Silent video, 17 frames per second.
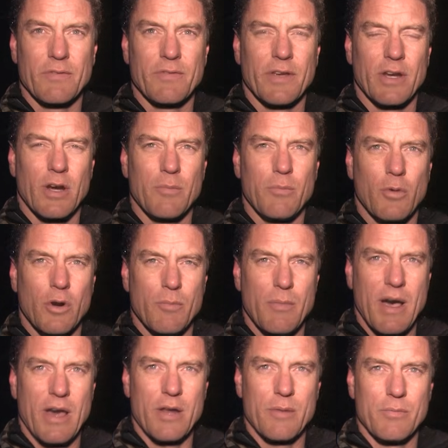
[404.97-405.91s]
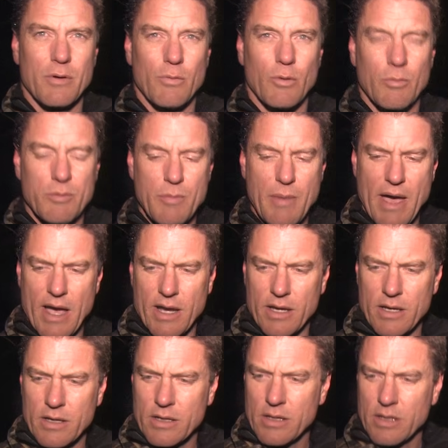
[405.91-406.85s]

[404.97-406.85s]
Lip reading: figure out more about it, but we'll be back